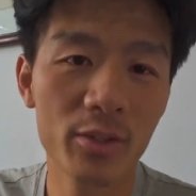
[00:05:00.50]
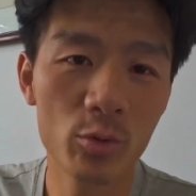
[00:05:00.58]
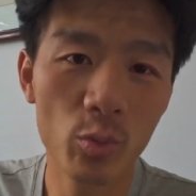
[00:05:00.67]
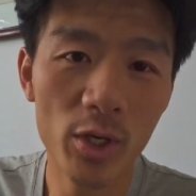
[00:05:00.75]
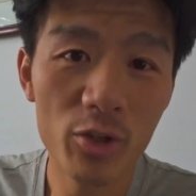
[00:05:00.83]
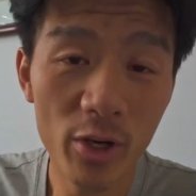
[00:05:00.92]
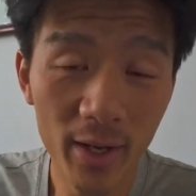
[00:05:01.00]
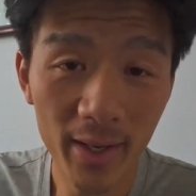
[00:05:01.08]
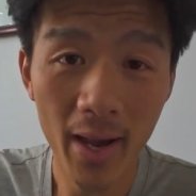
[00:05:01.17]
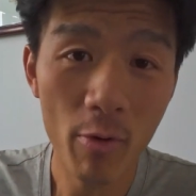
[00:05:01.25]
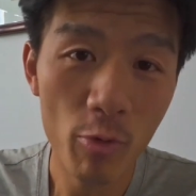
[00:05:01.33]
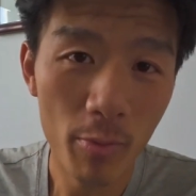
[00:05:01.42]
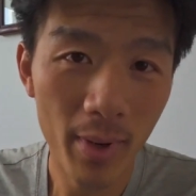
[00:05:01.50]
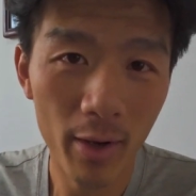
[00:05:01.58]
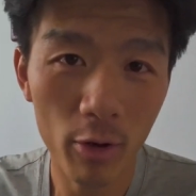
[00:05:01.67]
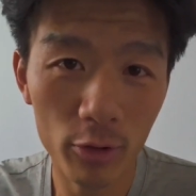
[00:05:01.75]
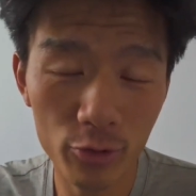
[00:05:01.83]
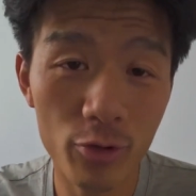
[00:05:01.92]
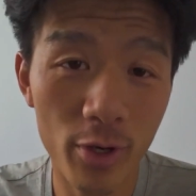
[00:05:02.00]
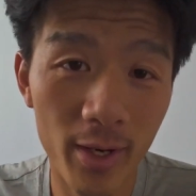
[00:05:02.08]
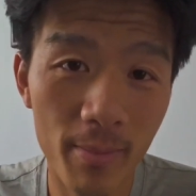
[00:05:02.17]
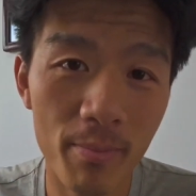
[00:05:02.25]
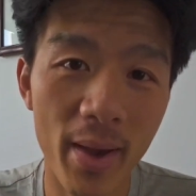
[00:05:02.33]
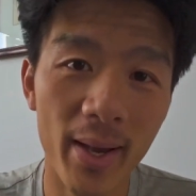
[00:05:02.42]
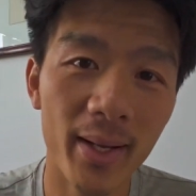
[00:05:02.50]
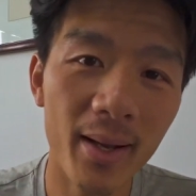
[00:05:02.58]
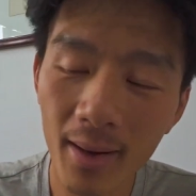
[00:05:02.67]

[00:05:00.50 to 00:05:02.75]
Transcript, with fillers: this WeChat account with my Australian bank